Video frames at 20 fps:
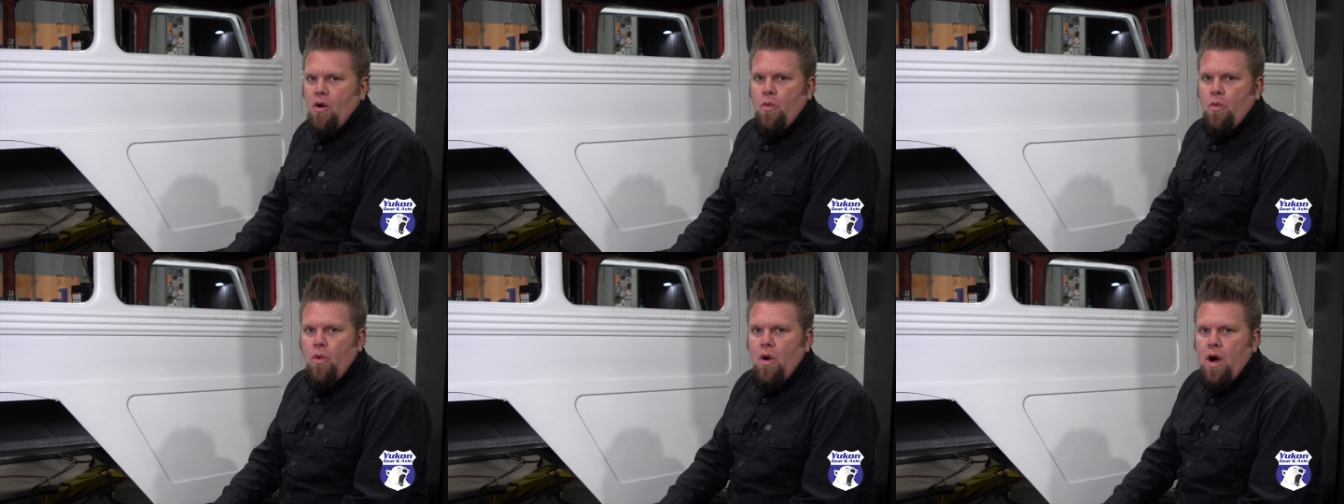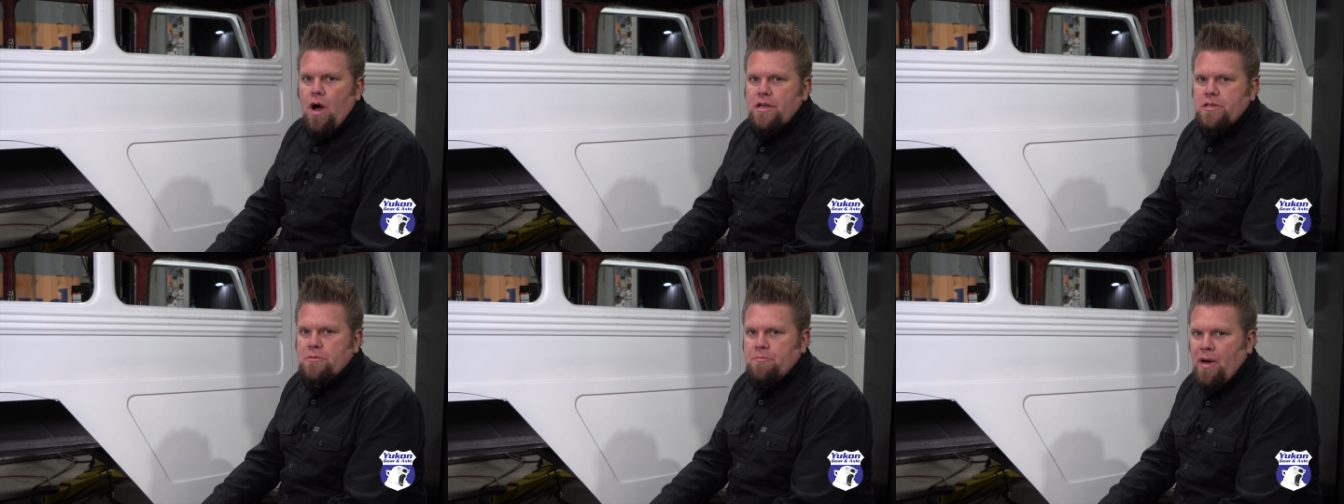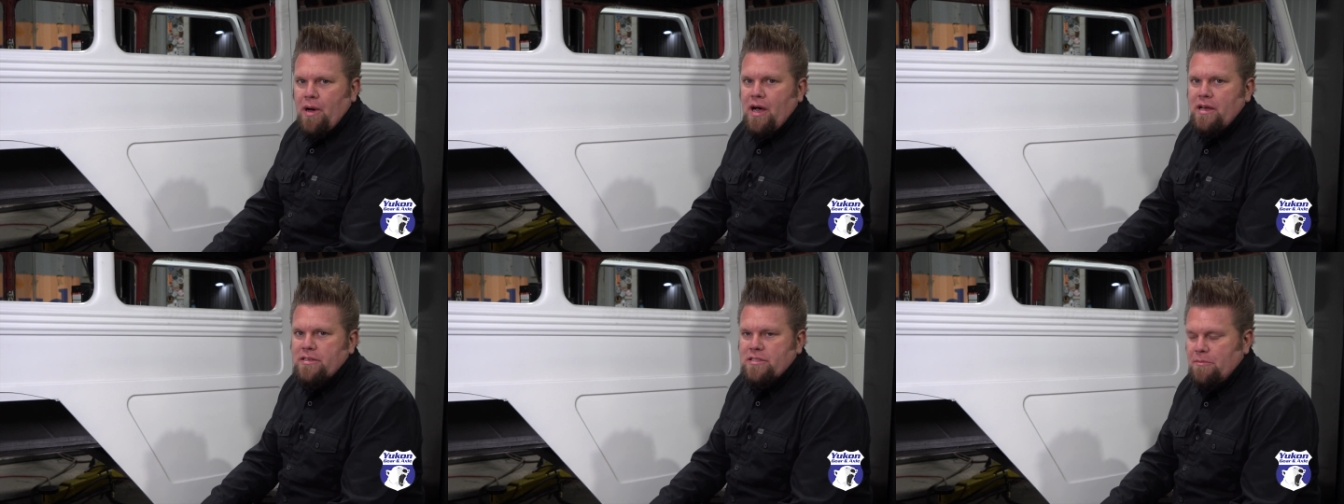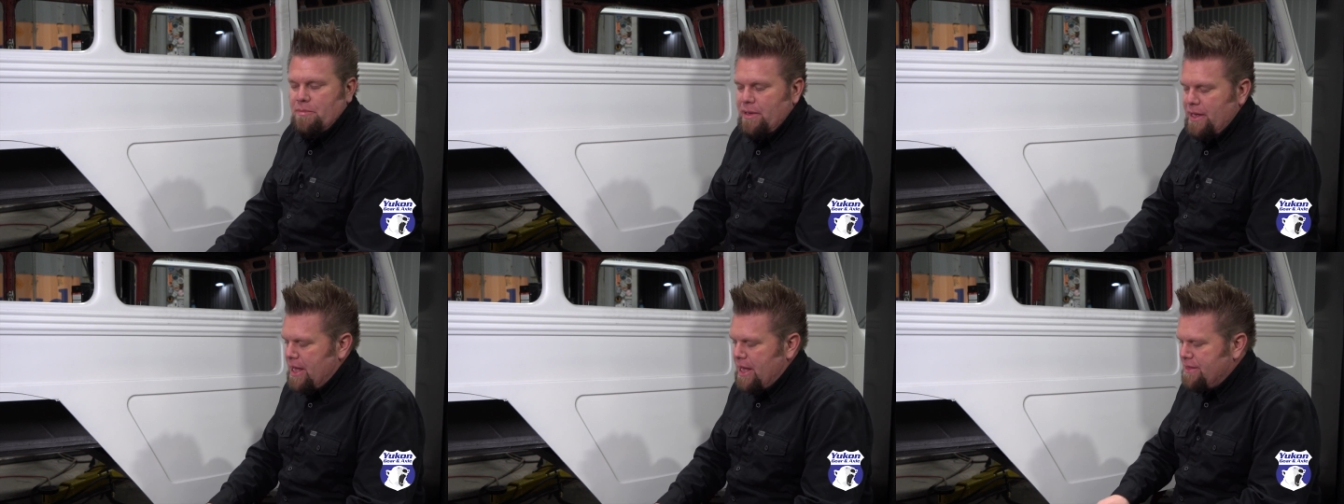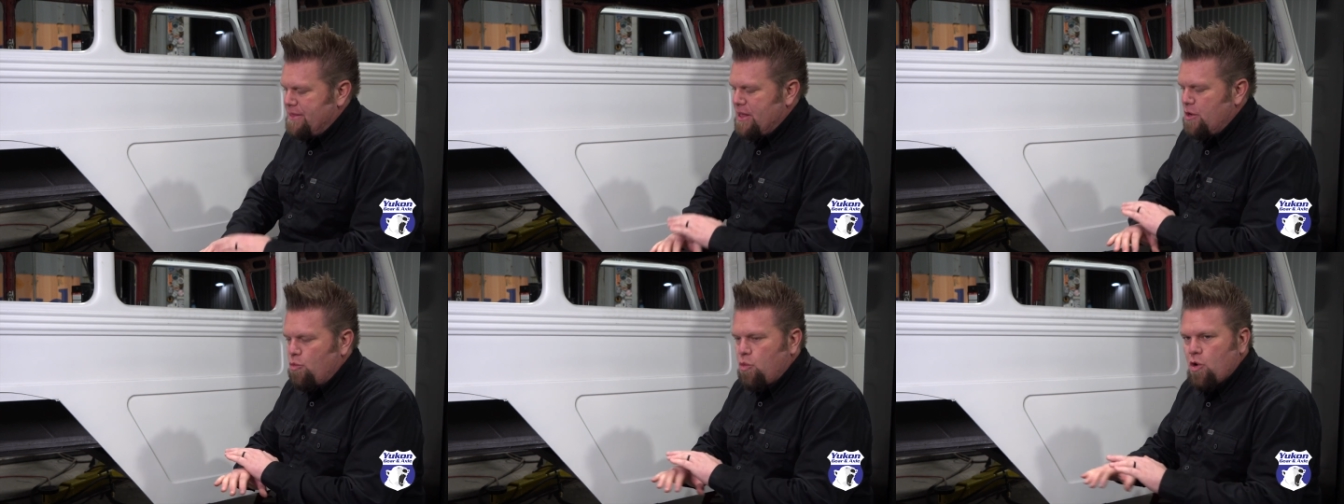was possibly
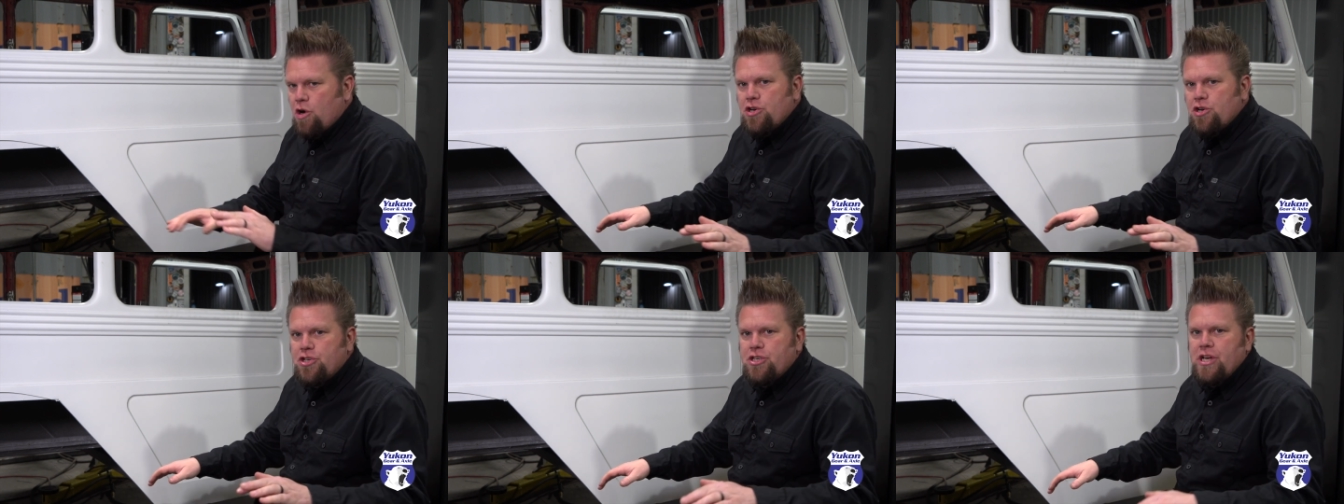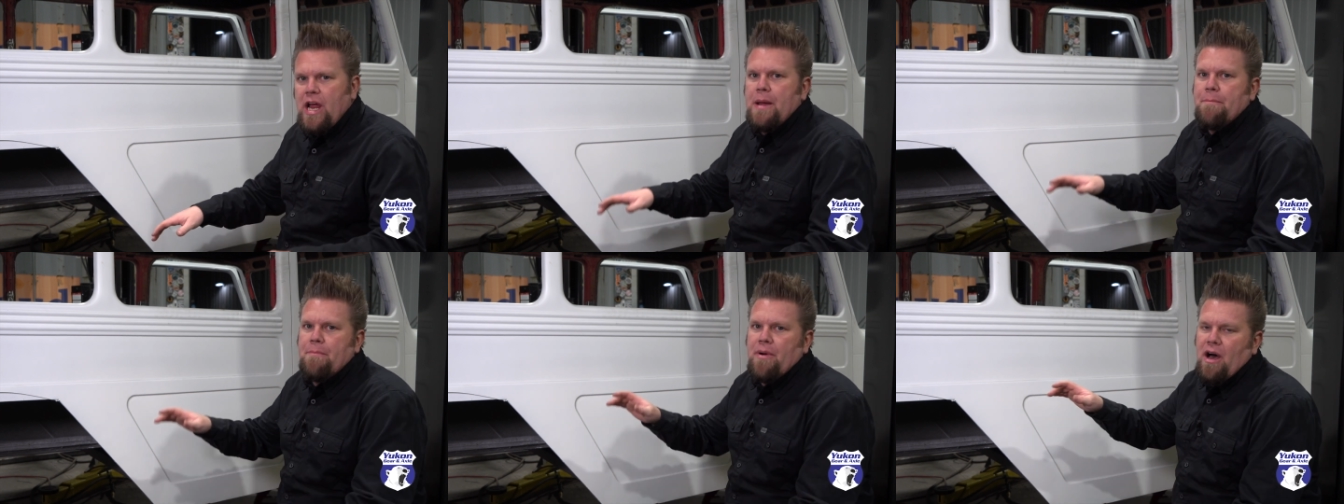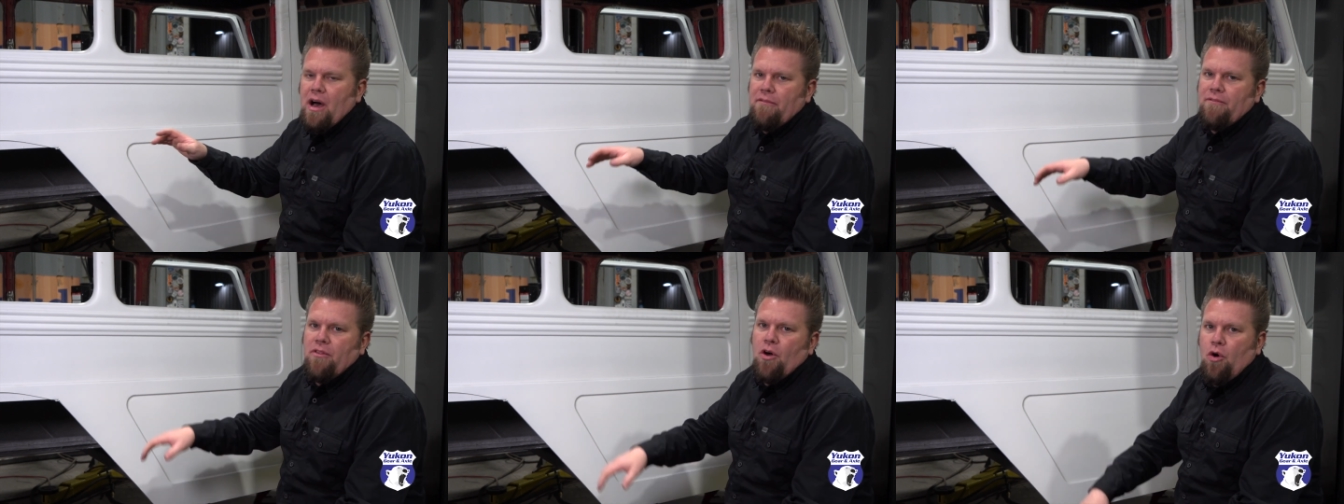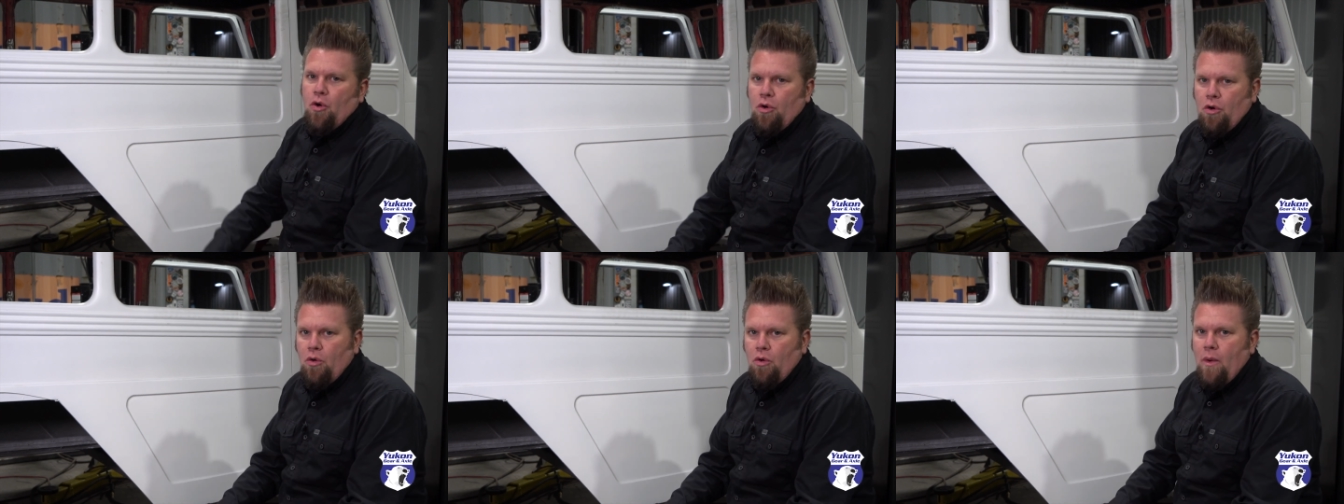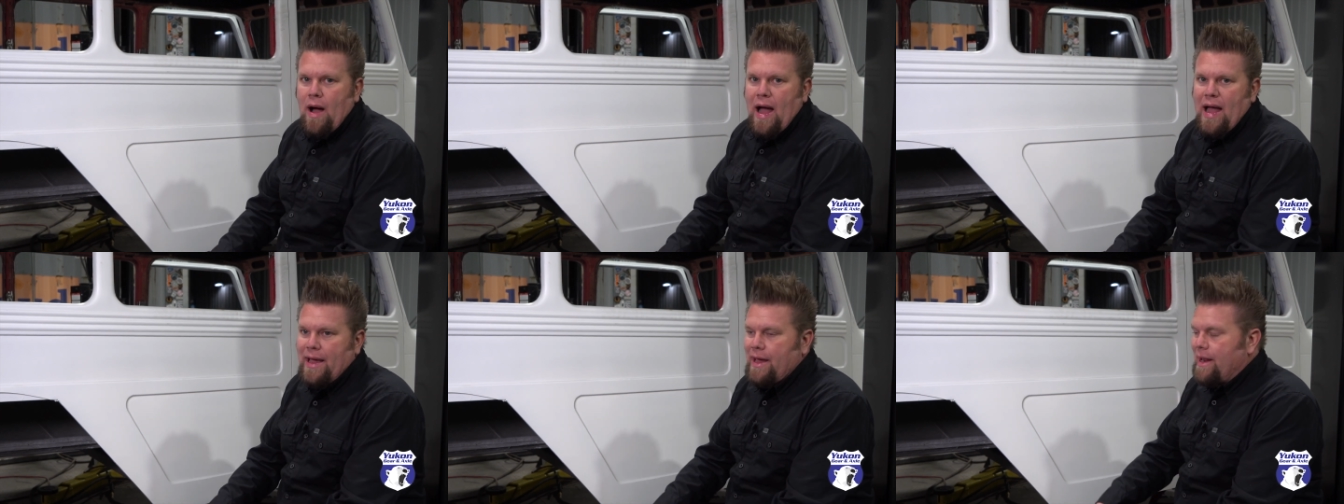in the worst shape of the whole
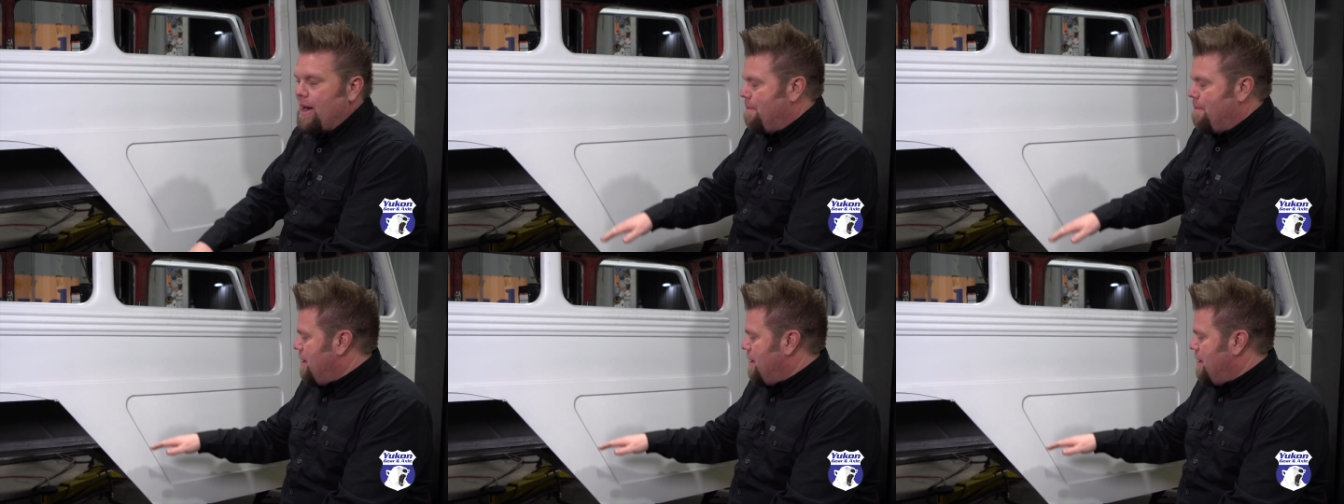wagon.